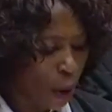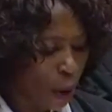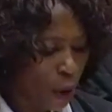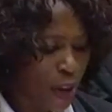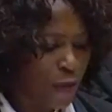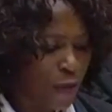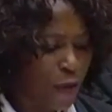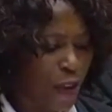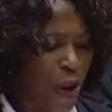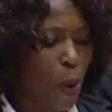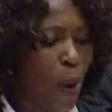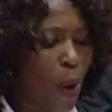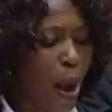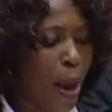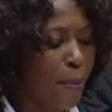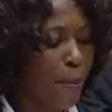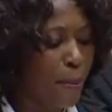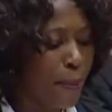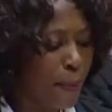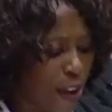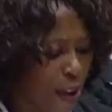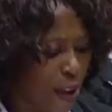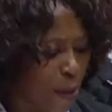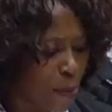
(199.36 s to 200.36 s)

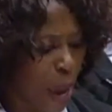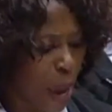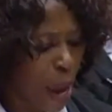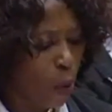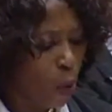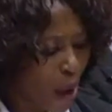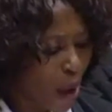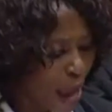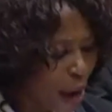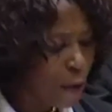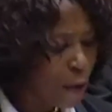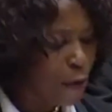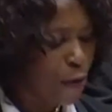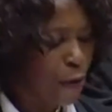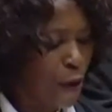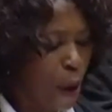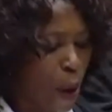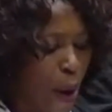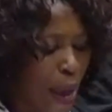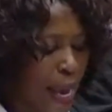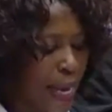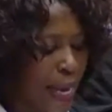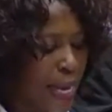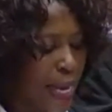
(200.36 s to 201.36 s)
he may work
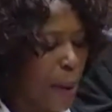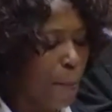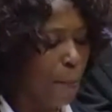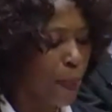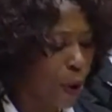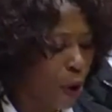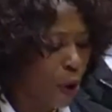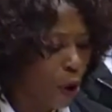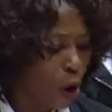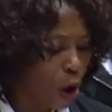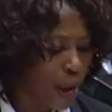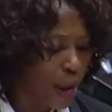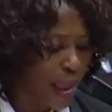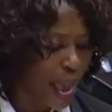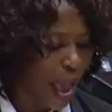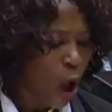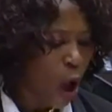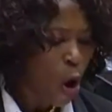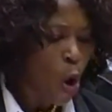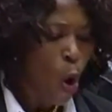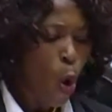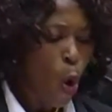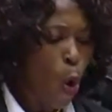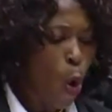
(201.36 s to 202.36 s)
for an
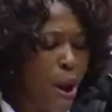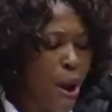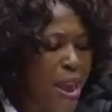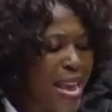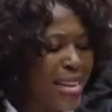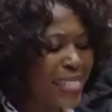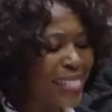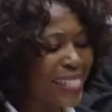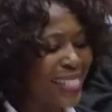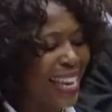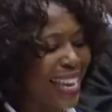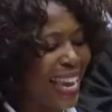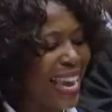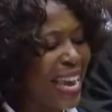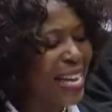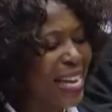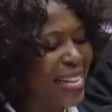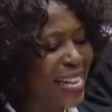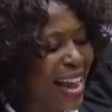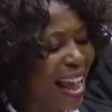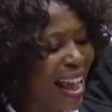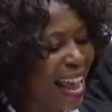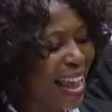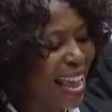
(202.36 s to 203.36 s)
employer who is
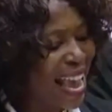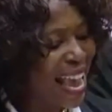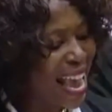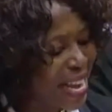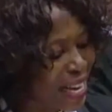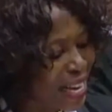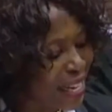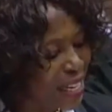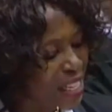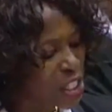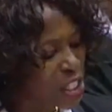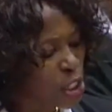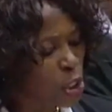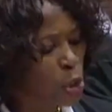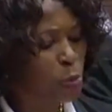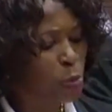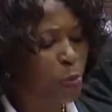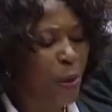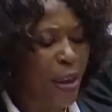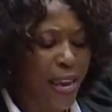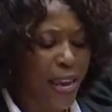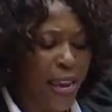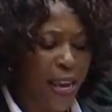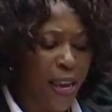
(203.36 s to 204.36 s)
either English
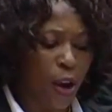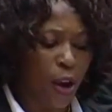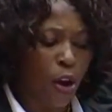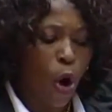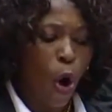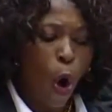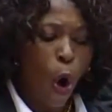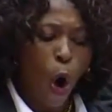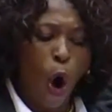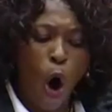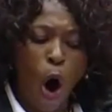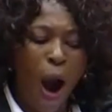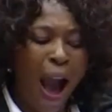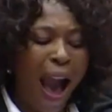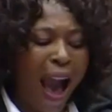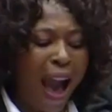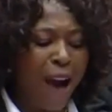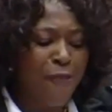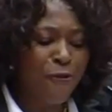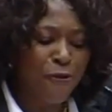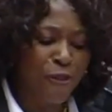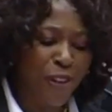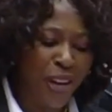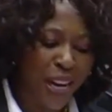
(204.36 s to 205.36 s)
speaking or
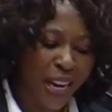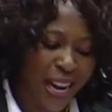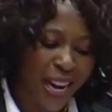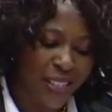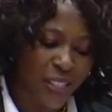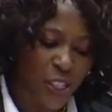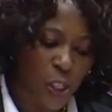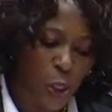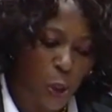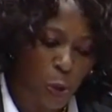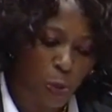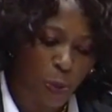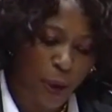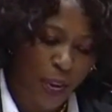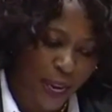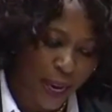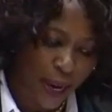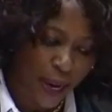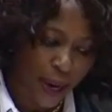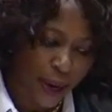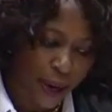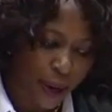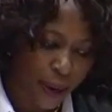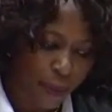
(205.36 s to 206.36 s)
African
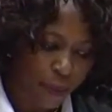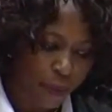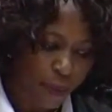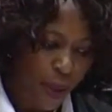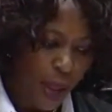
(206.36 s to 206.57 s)
speaking.